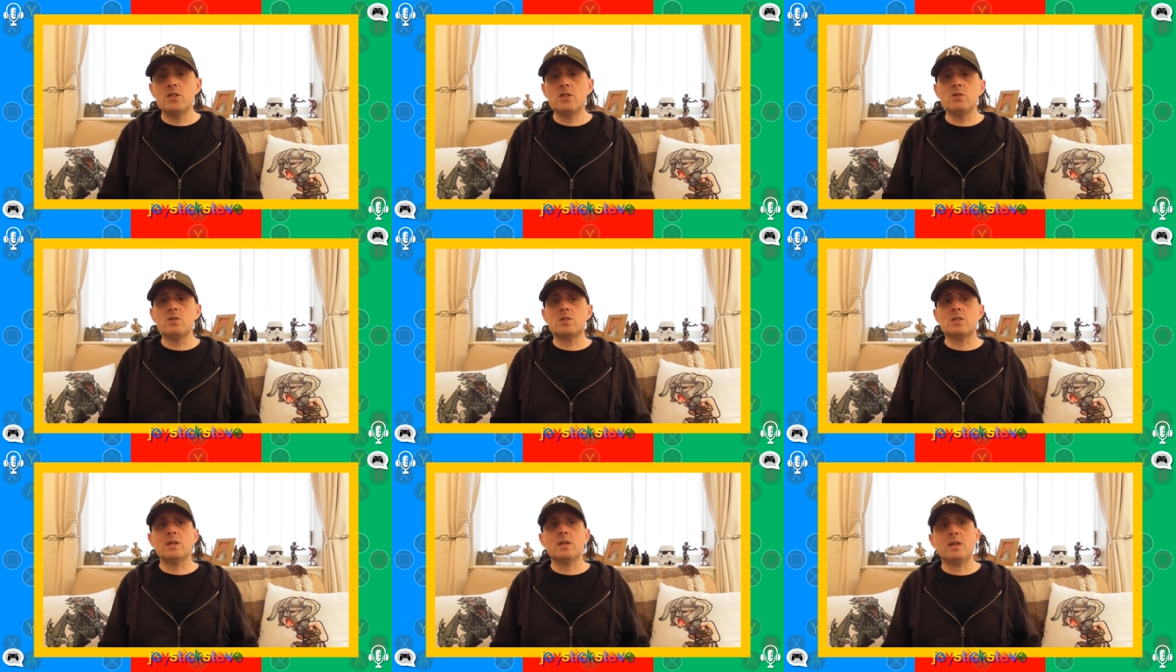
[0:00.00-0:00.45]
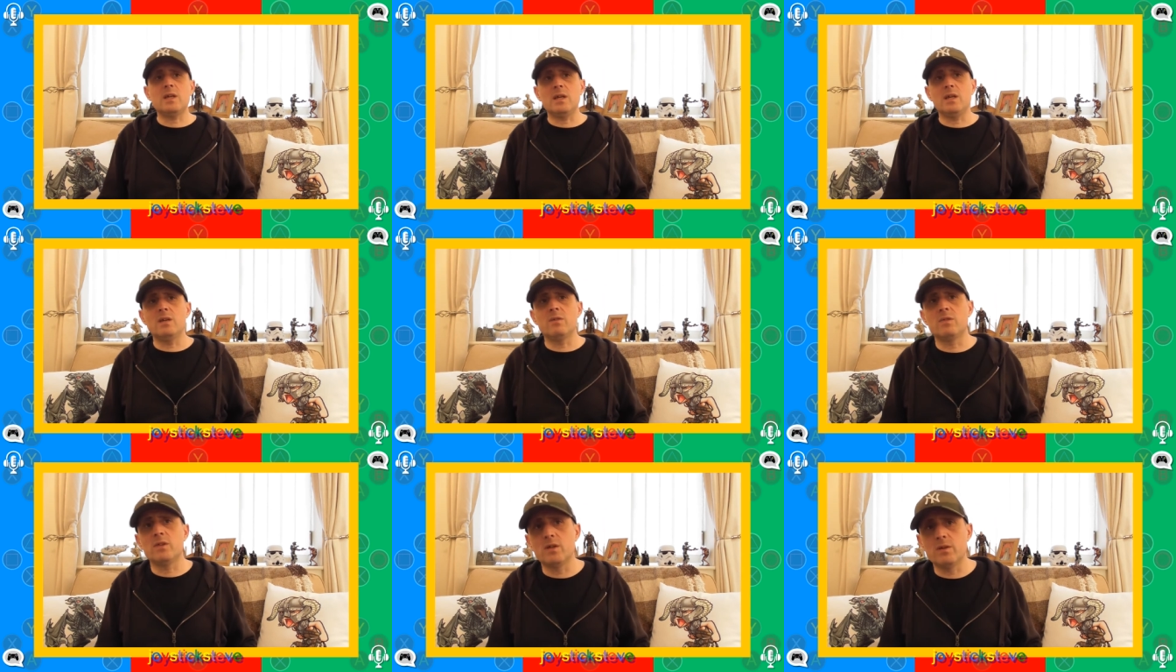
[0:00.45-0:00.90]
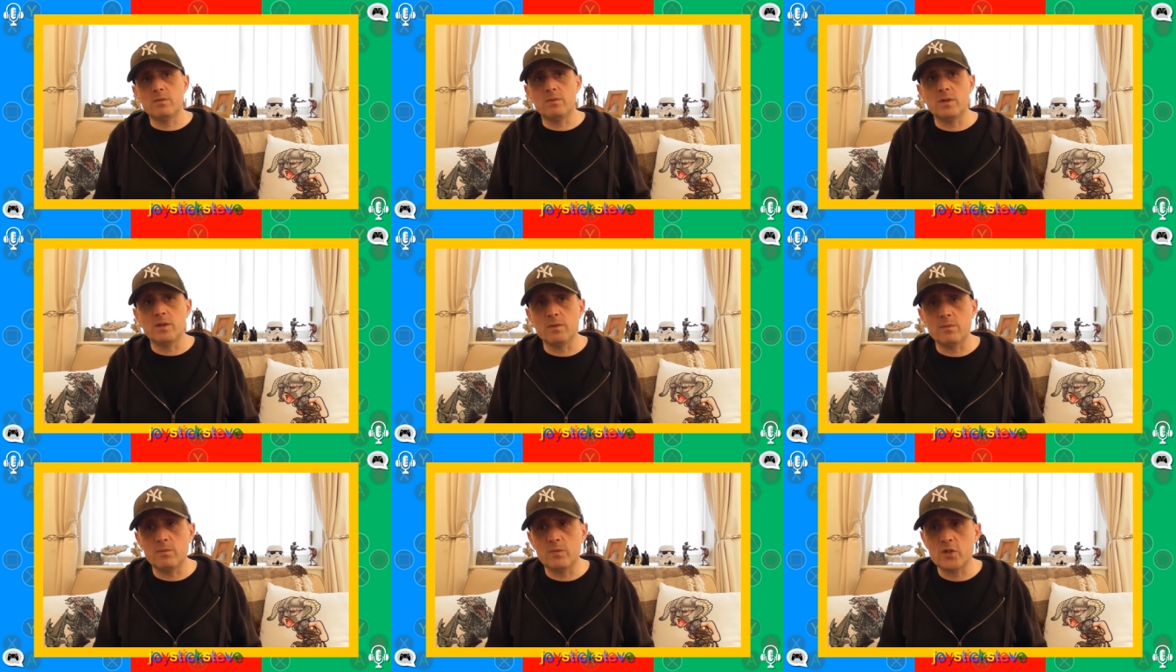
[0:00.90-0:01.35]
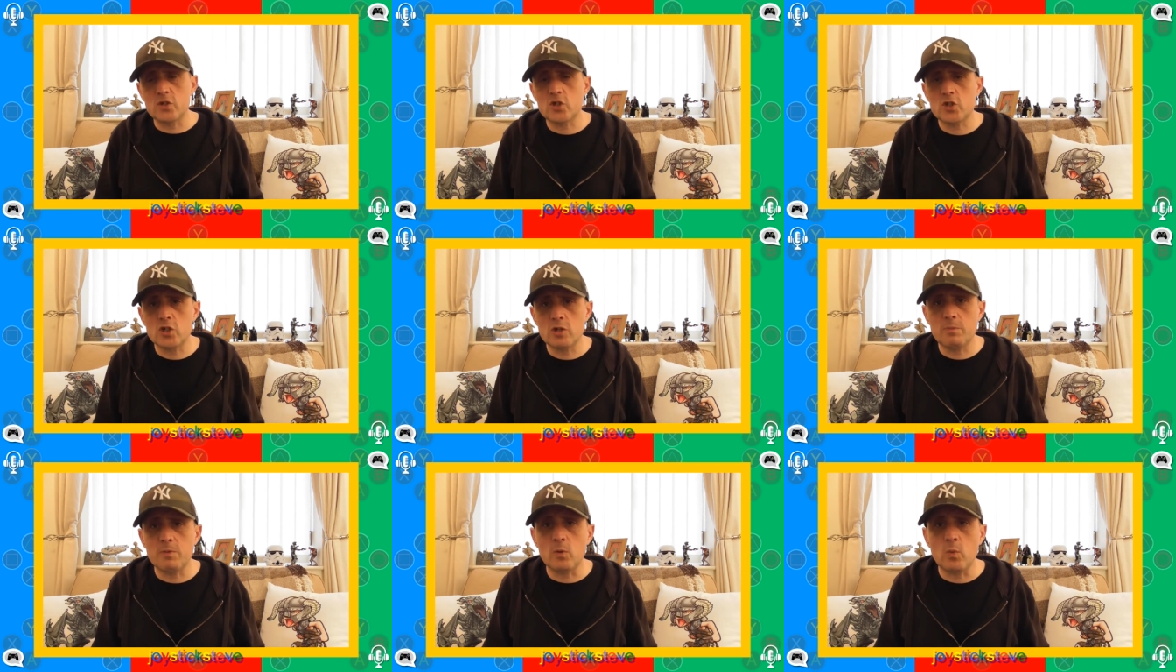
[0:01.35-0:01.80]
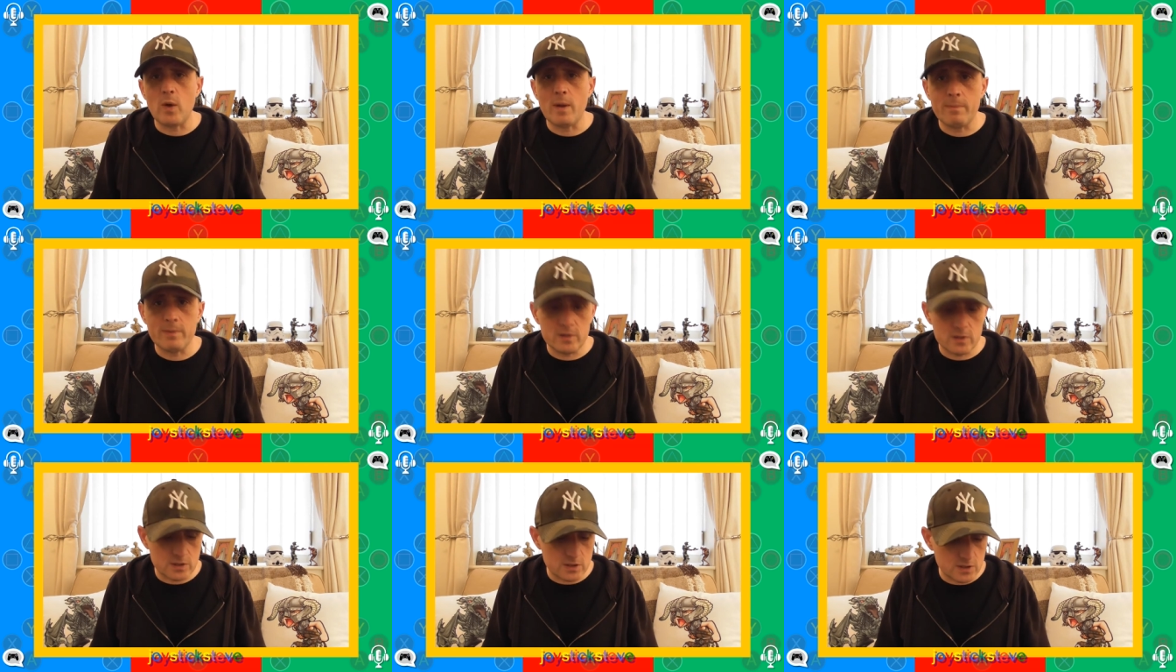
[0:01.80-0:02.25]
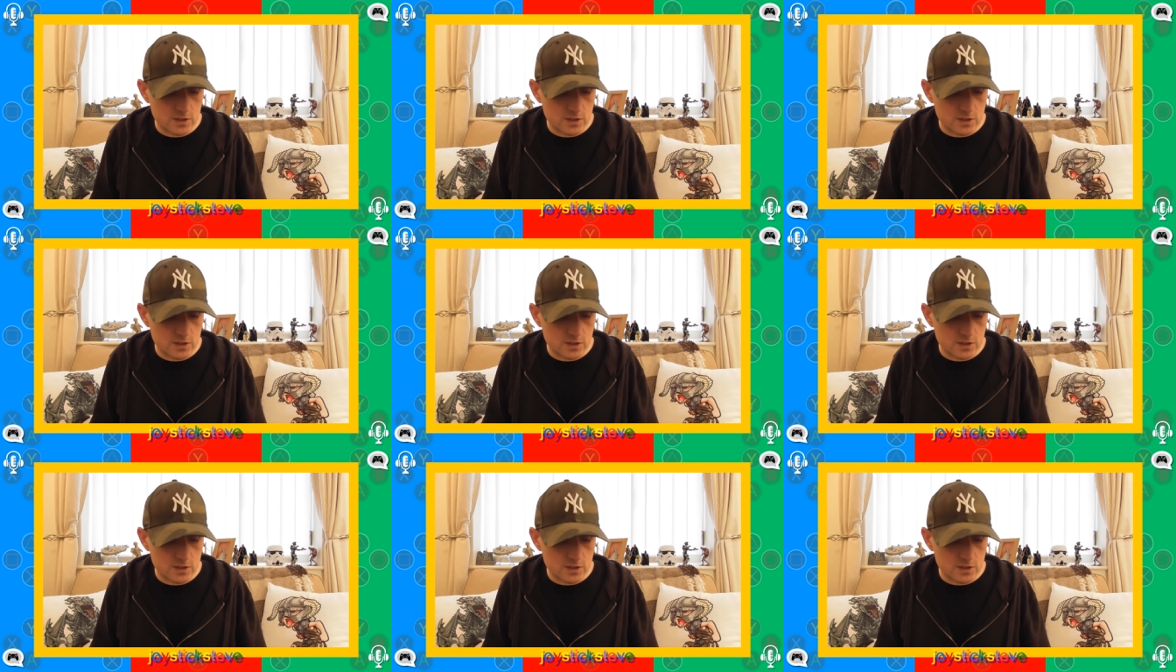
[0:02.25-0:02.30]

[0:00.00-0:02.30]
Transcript: Too sticky, and the the, the stupid weapon